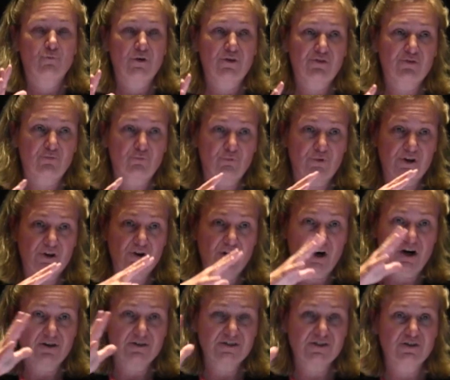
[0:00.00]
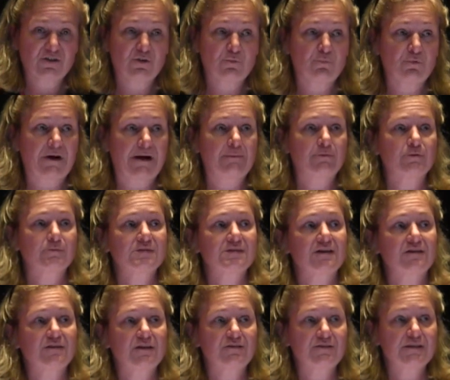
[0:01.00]
with regards to the problem
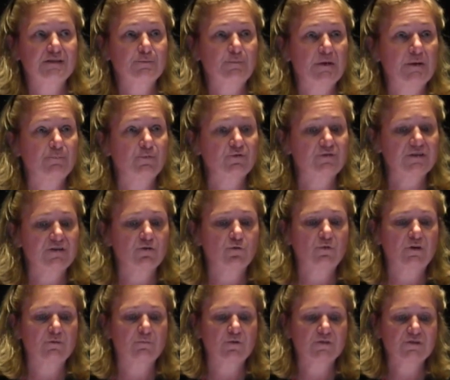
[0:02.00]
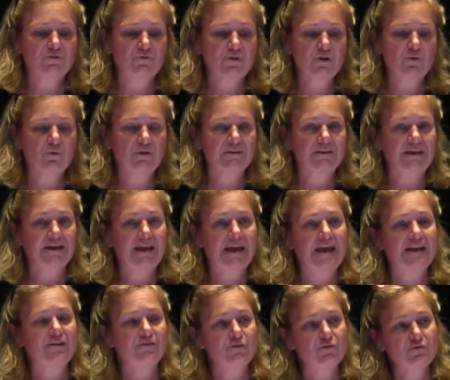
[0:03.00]
set that these people deal with most frequently.
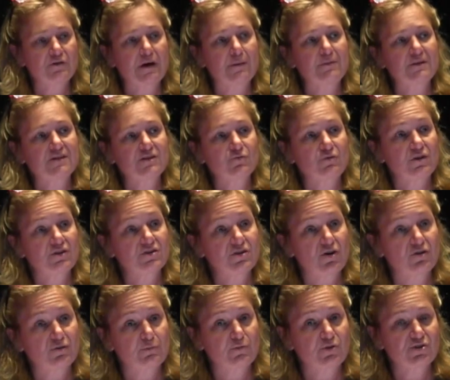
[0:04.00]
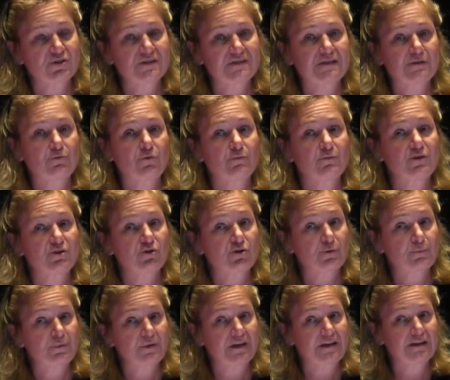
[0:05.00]
And if you come into an adult emergency room and you're
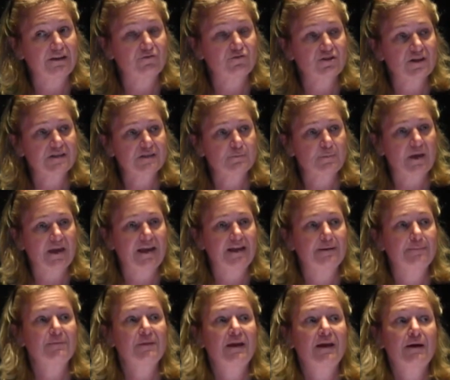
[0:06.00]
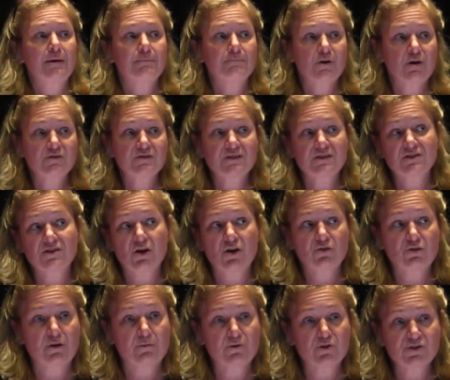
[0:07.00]
complaining of chest pain, most
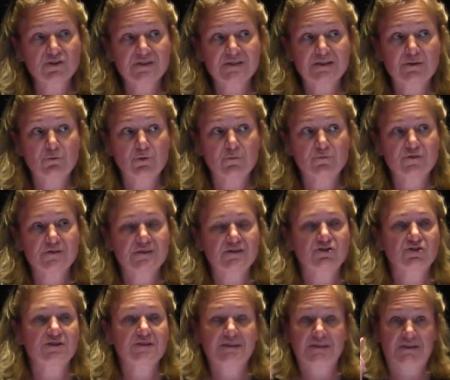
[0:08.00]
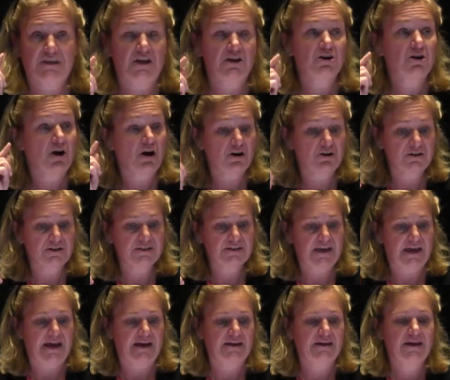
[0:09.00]
adult emergency room physicians think heart
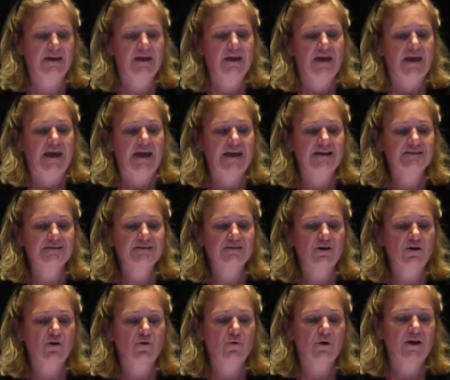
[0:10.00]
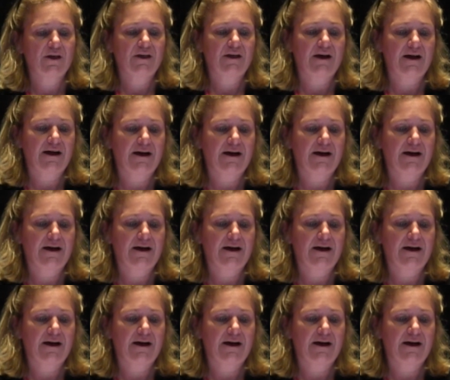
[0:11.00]
attack. And so